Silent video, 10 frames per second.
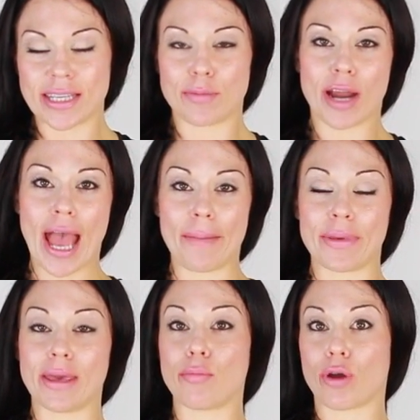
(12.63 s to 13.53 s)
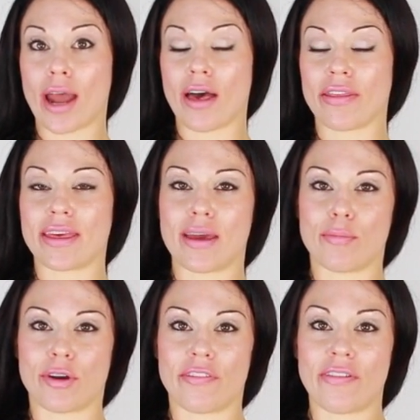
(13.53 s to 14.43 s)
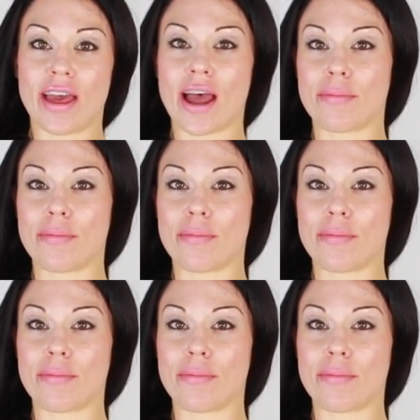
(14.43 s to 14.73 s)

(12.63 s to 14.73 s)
get more happy, more healthy, and more fit.